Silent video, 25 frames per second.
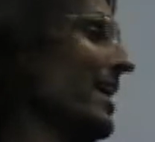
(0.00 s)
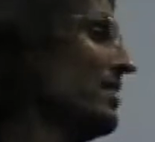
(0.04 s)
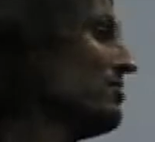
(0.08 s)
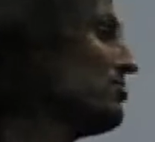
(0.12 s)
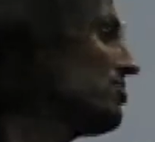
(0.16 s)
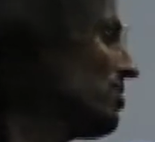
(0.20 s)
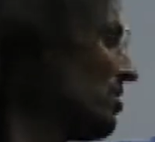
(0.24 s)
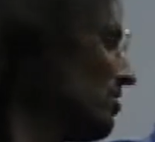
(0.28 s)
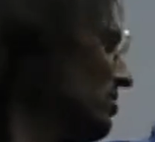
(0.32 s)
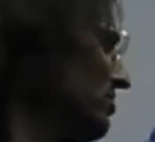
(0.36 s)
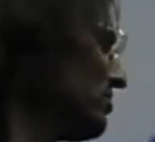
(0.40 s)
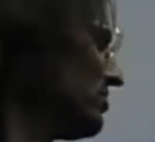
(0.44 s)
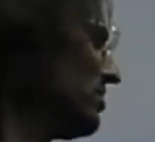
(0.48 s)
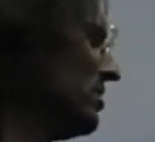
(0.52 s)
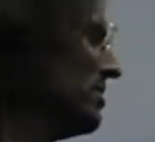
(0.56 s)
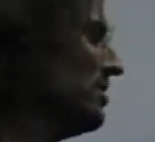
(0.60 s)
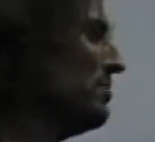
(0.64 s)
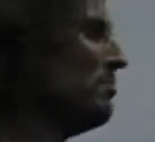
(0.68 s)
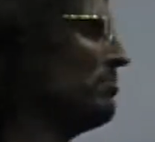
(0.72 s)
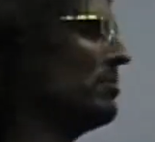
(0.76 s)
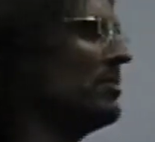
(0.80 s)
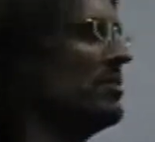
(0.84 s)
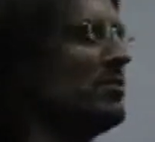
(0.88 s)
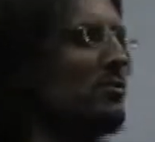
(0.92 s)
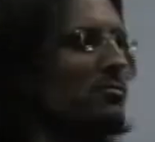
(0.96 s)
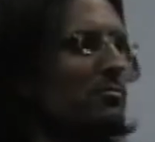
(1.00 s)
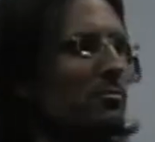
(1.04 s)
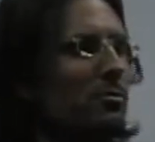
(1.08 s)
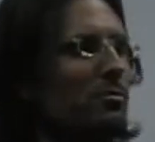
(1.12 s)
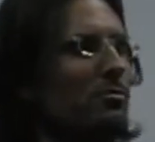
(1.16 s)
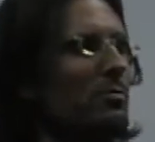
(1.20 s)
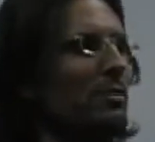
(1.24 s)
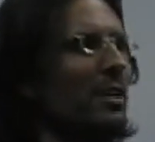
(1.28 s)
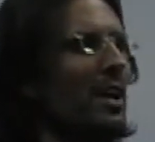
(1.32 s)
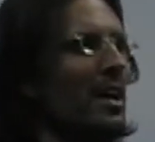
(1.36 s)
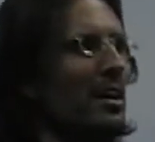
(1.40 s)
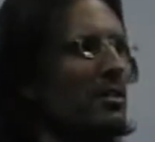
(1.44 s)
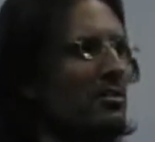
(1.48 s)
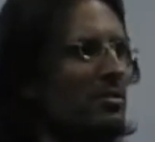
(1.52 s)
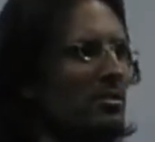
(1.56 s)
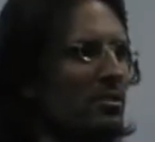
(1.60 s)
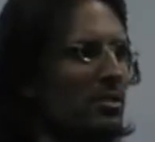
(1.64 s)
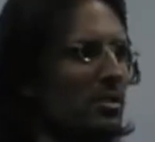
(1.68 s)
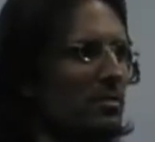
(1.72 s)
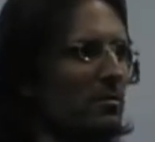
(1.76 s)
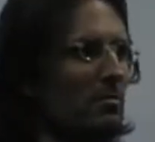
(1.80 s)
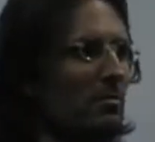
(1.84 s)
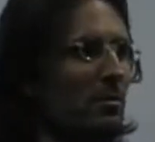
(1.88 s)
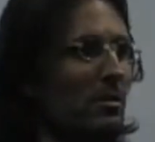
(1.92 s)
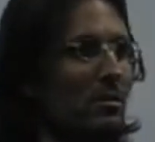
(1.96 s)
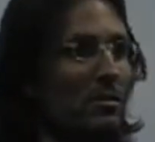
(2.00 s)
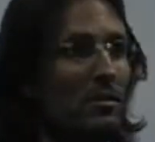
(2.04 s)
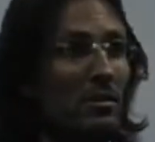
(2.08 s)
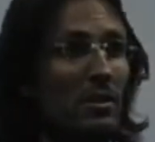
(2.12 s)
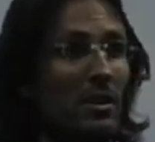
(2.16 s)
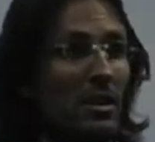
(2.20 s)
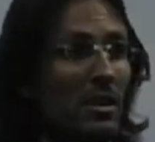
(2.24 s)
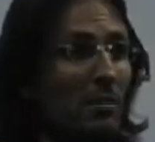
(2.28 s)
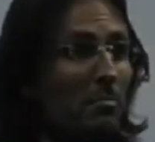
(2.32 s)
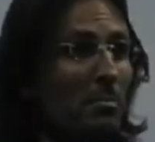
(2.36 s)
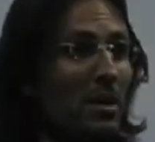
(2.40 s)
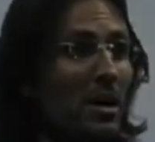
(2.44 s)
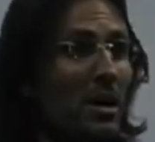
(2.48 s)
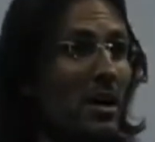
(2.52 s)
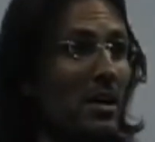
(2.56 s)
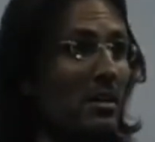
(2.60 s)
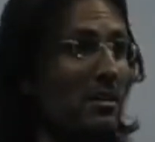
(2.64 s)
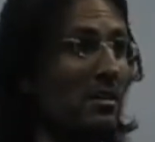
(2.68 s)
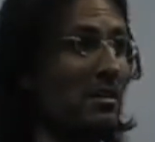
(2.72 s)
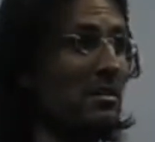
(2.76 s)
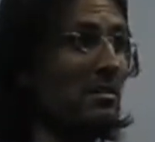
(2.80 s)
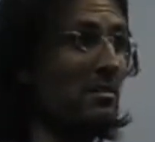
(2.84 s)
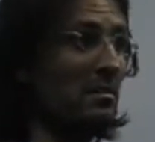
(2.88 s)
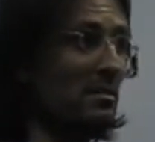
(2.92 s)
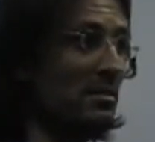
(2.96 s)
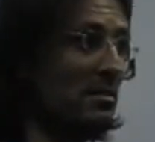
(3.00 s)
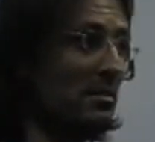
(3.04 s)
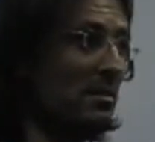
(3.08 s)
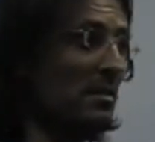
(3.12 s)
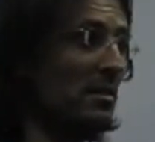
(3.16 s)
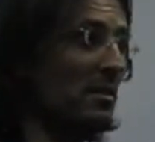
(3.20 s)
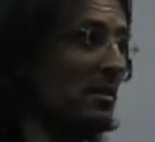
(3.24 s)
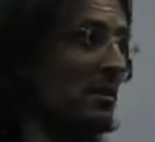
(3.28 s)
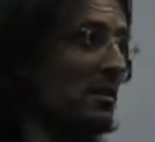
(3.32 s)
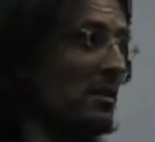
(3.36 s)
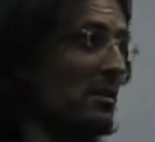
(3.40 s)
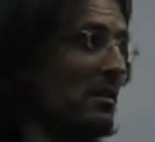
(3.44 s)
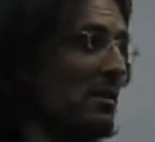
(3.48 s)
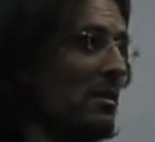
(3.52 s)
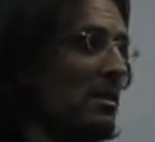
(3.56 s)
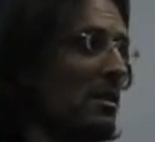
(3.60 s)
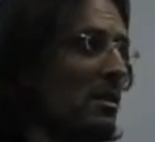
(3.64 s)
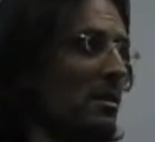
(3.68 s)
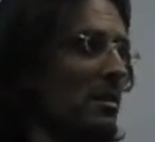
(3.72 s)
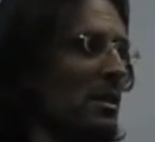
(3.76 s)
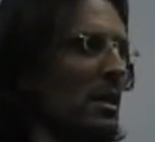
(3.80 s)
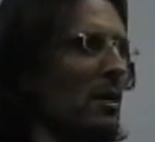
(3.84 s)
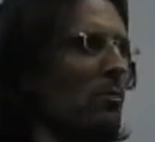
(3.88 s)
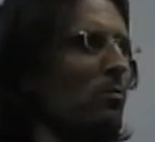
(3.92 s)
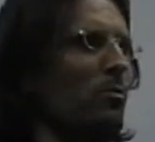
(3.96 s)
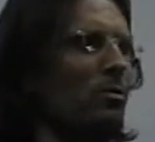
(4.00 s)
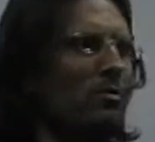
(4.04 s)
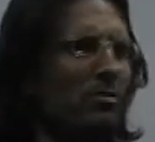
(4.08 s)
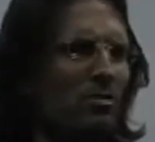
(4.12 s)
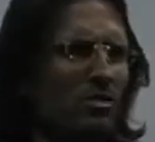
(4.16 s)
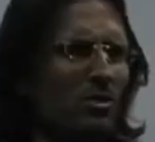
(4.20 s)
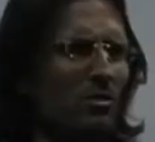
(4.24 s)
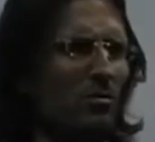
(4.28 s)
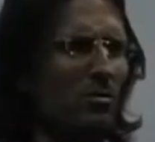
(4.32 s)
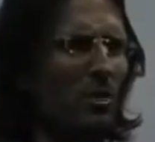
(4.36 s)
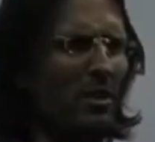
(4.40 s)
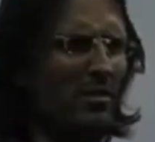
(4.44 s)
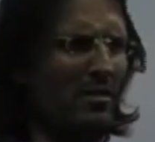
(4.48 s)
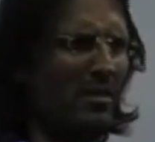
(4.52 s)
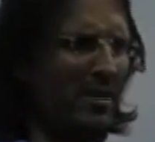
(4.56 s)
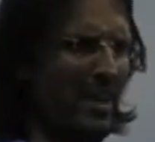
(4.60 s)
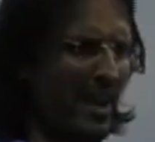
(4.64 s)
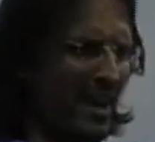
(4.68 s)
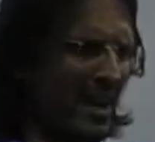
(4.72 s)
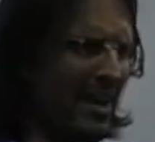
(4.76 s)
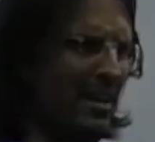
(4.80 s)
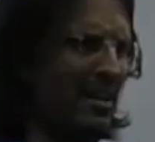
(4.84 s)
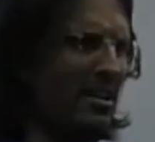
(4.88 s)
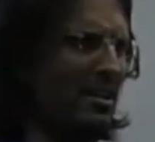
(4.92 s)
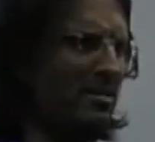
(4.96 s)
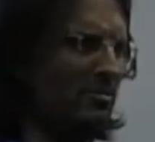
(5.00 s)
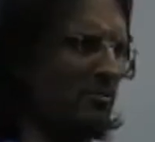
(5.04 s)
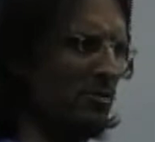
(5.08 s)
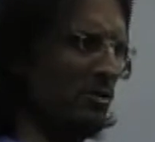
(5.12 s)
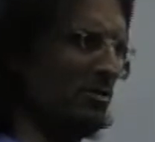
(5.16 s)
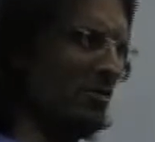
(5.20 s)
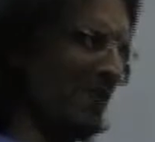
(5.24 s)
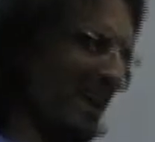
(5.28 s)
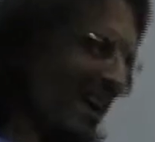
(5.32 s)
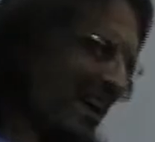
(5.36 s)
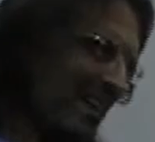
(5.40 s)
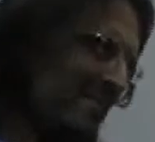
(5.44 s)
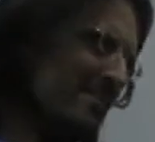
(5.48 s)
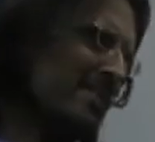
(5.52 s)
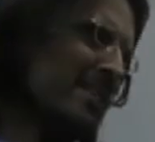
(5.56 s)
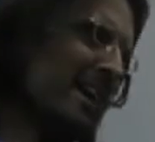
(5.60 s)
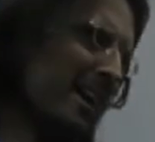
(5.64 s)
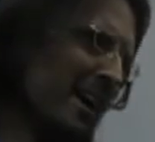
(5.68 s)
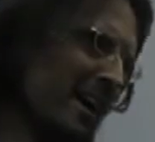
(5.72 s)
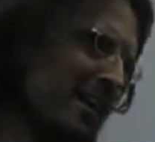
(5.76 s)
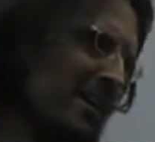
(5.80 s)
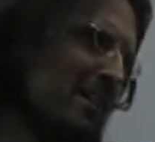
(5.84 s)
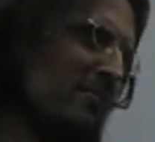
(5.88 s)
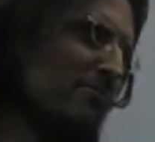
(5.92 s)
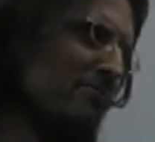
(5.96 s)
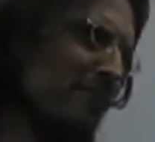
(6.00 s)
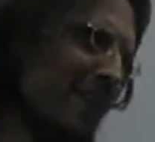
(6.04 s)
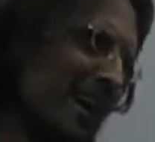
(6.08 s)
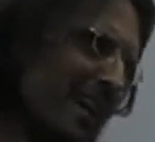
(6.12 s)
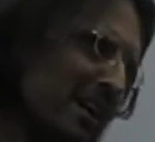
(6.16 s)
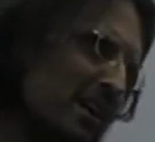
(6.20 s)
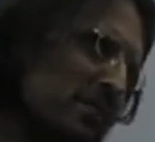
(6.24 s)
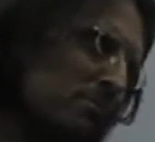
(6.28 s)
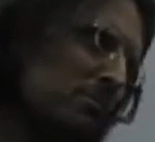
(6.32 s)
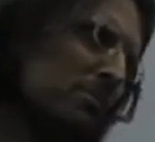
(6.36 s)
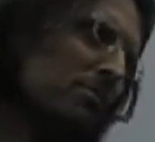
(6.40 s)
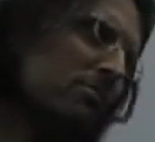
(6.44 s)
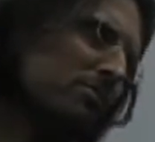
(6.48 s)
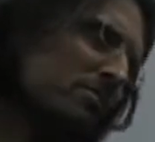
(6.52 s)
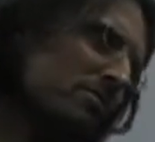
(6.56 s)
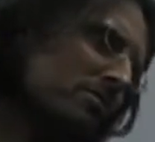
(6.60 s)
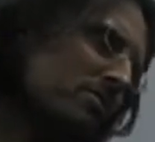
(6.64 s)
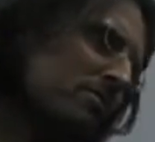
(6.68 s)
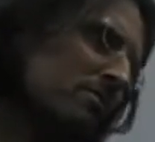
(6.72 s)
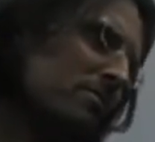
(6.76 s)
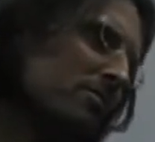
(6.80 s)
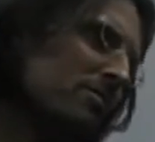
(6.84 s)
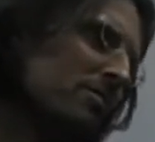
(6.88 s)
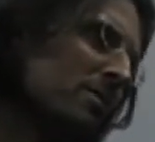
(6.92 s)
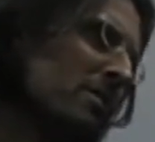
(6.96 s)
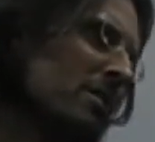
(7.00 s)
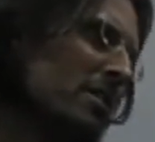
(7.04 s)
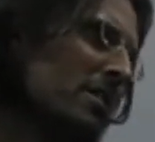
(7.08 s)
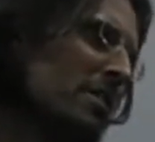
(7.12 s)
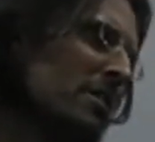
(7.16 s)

a totally blissful relationship with the partner. Now, wouldn't you want that if you had that available to you?